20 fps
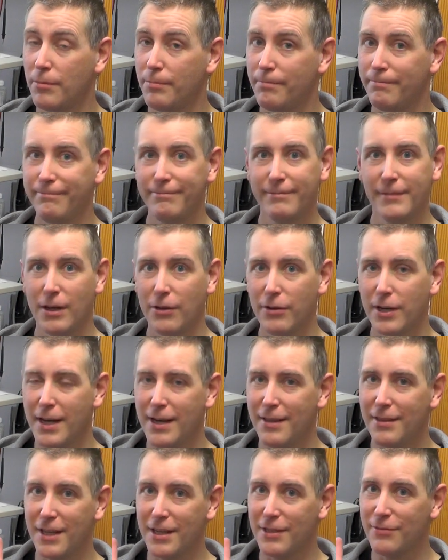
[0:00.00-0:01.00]
them
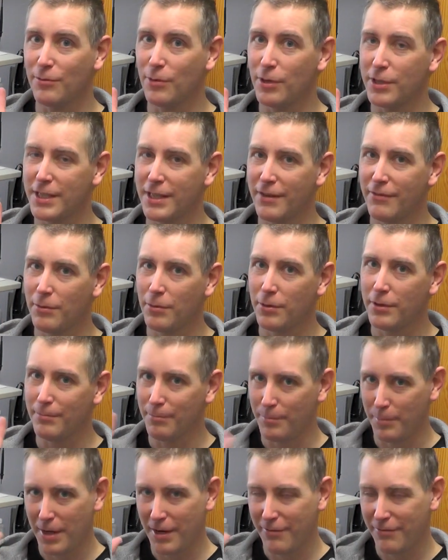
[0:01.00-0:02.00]
okay thanks for watching everyone
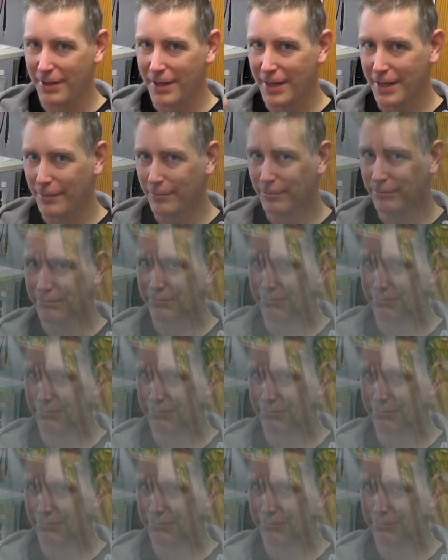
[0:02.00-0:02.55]
bye for now